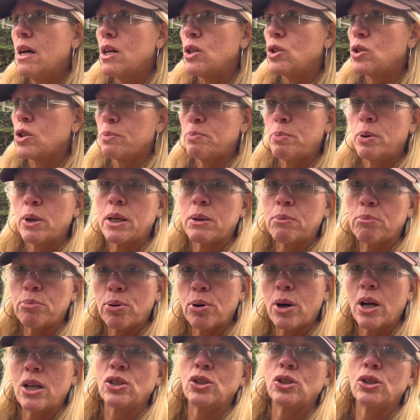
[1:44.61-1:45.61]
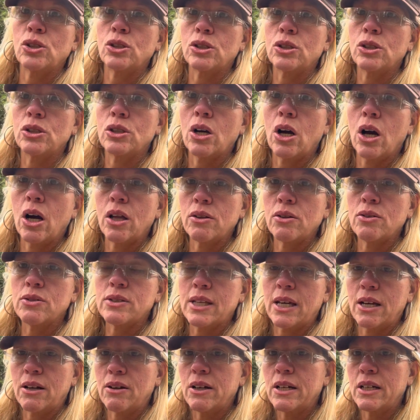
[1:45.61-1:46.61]
just putting pressure on those
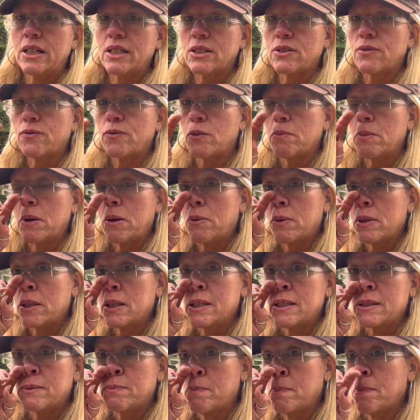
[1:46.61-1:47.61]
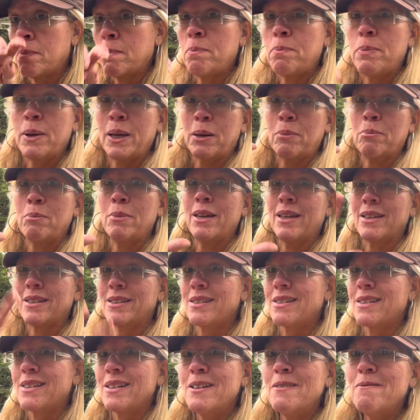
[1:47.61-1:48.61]
areas for me with his big
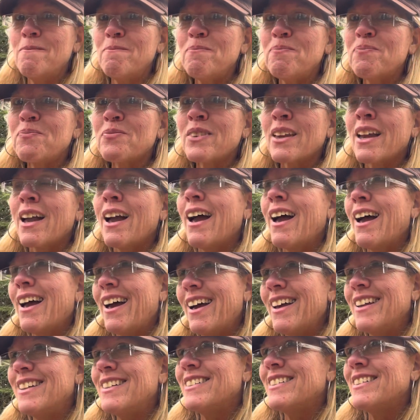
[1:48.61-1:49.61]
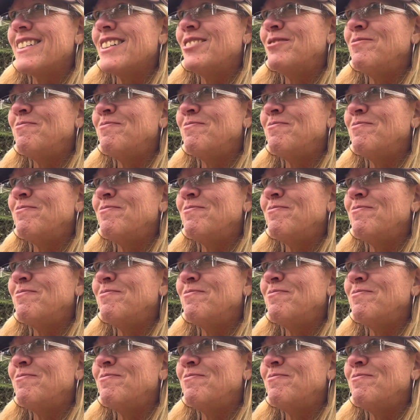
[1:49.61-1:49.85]
mitts. And